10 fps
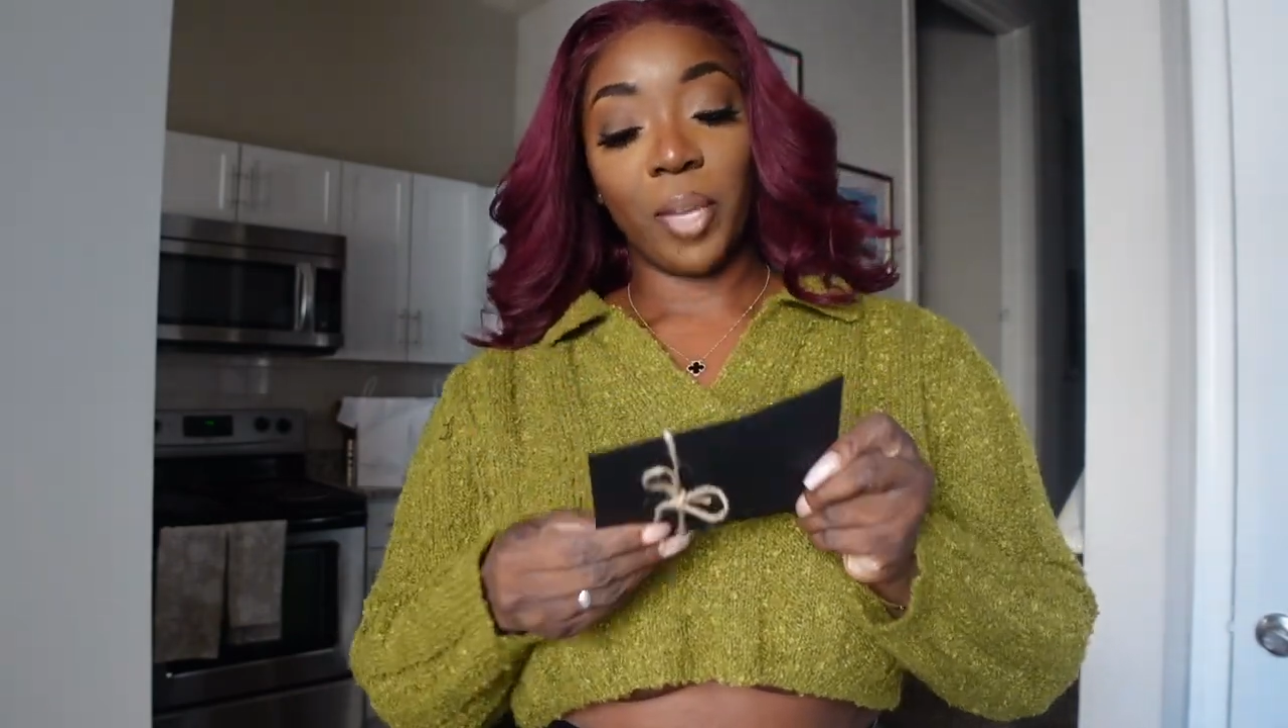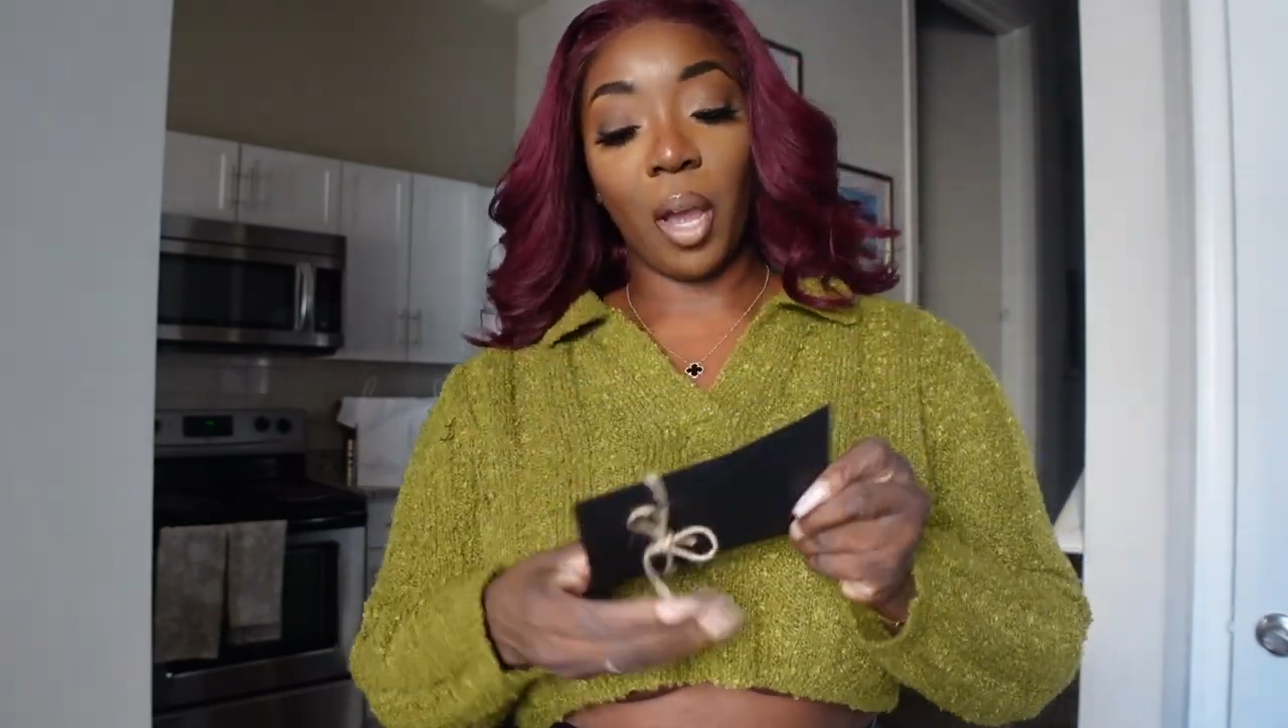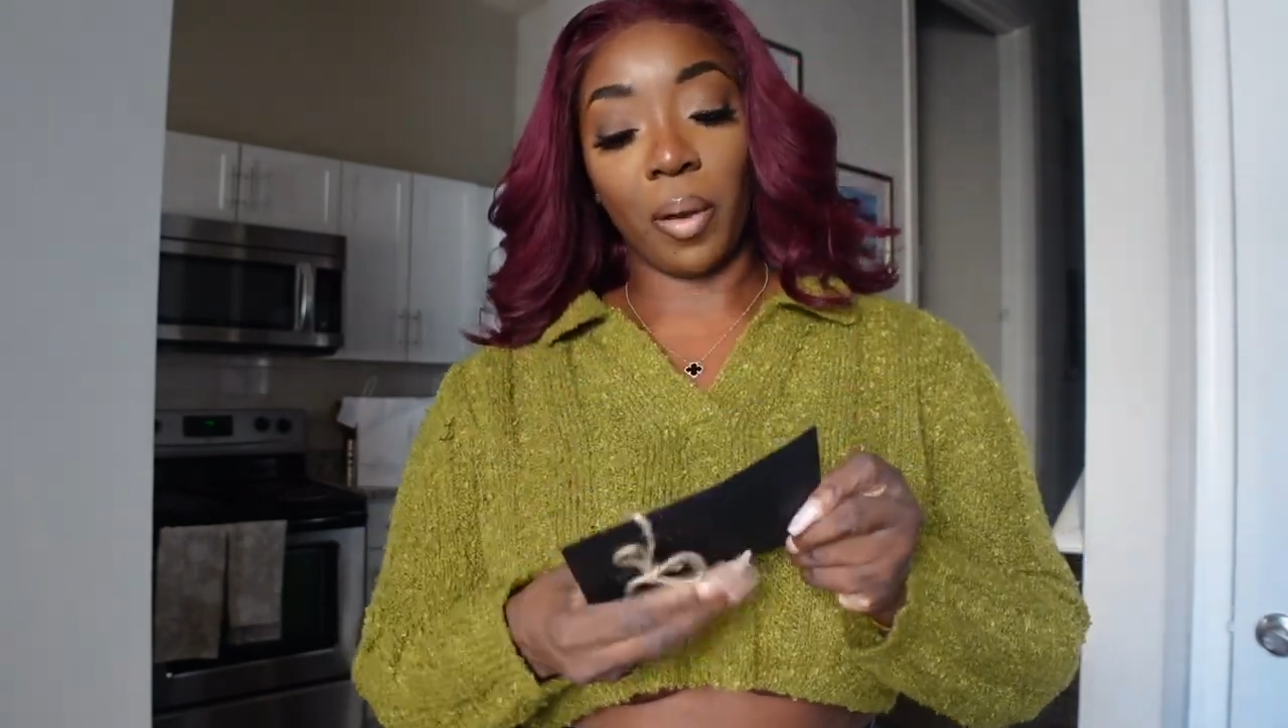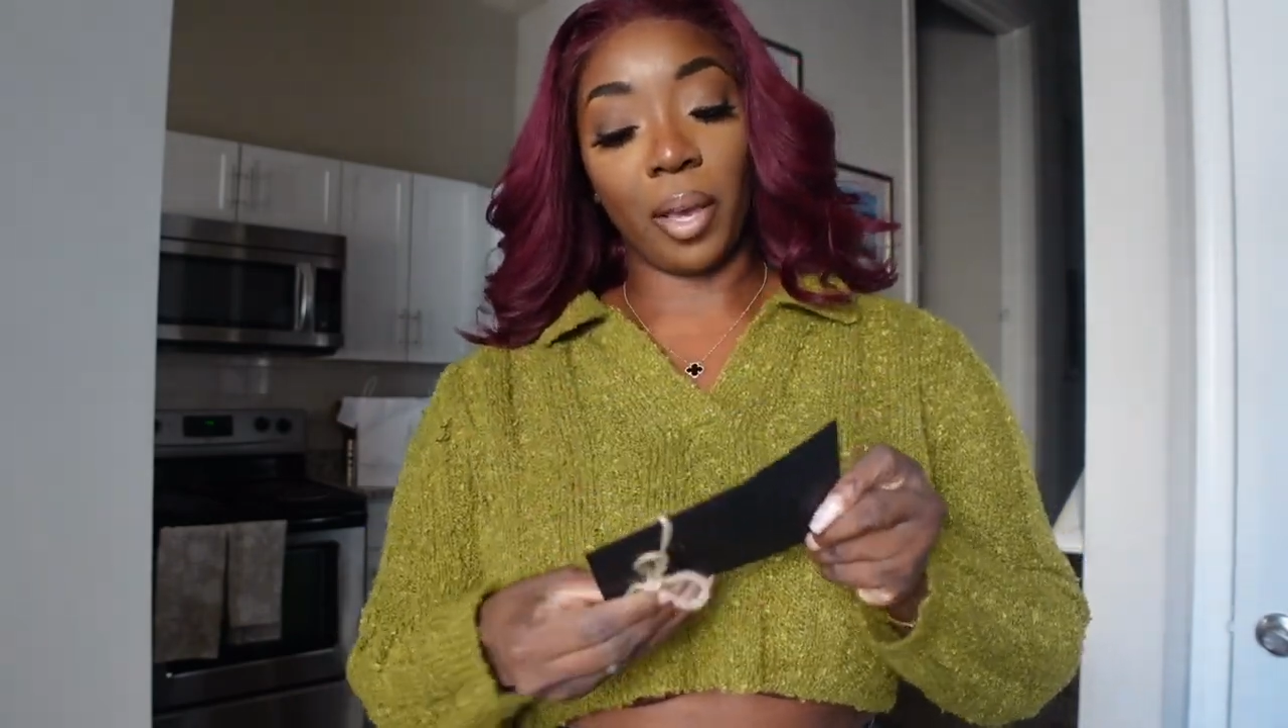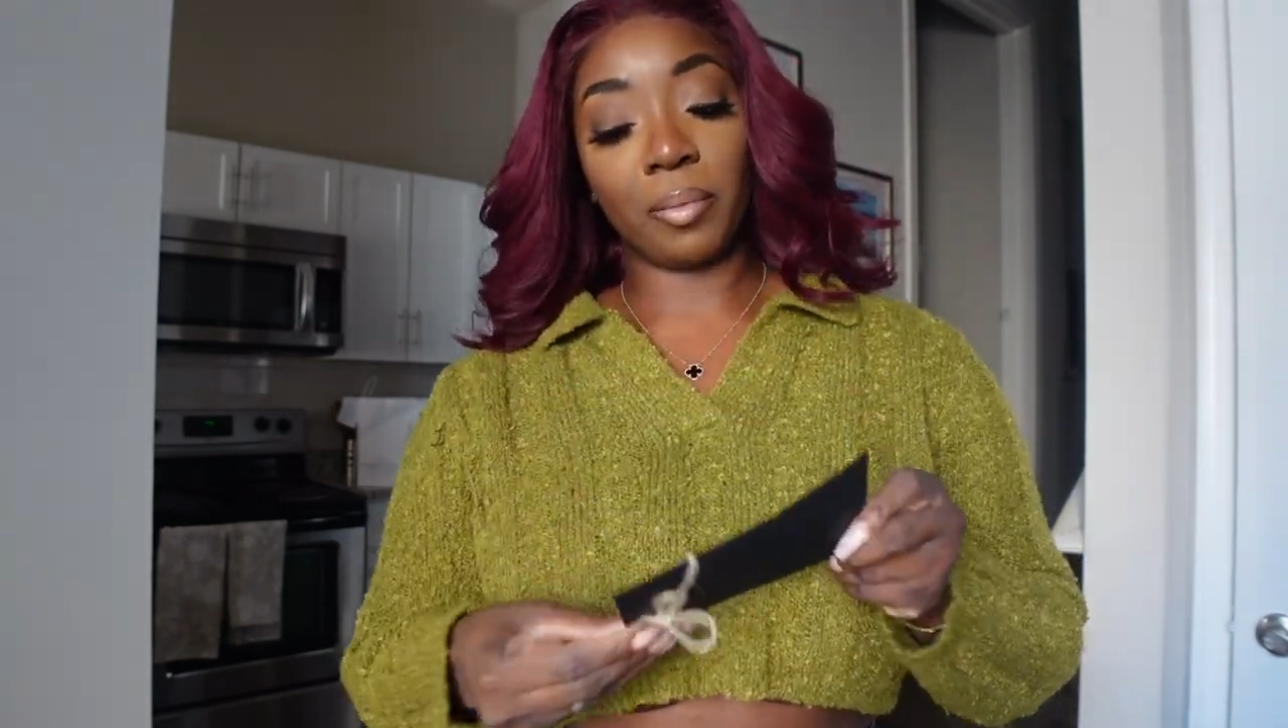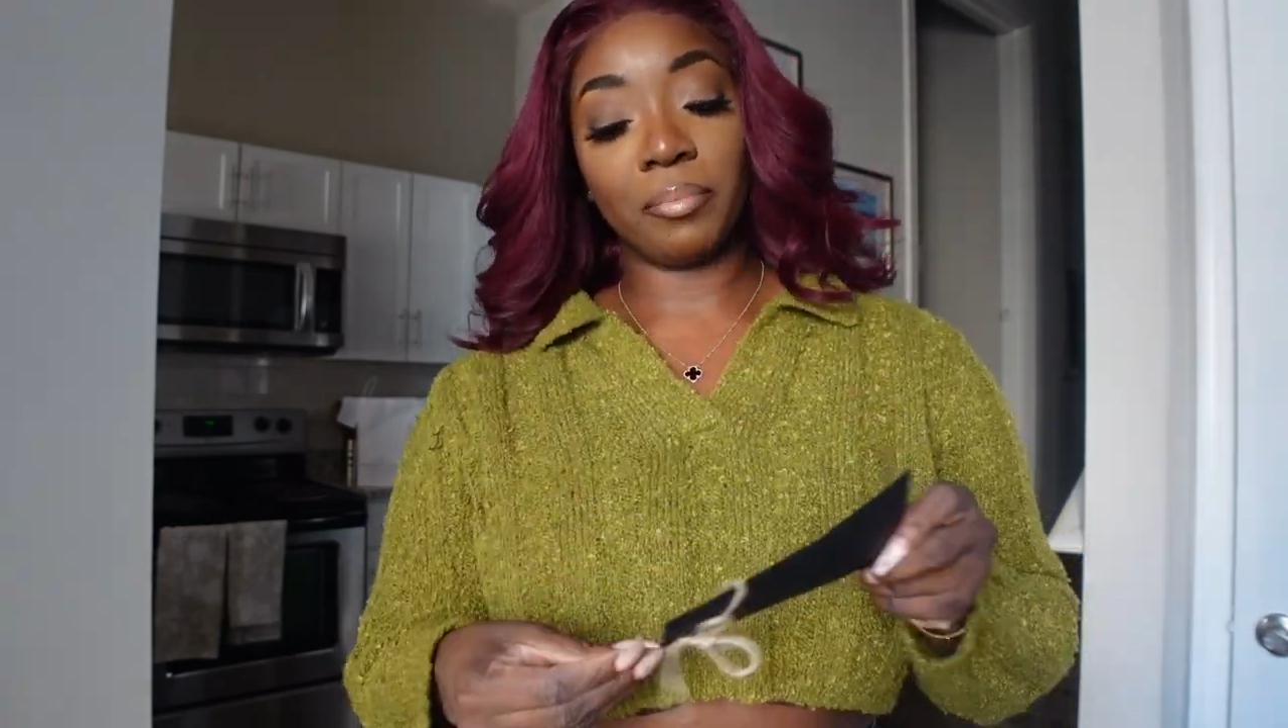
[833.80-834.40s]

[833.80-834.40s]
Okay,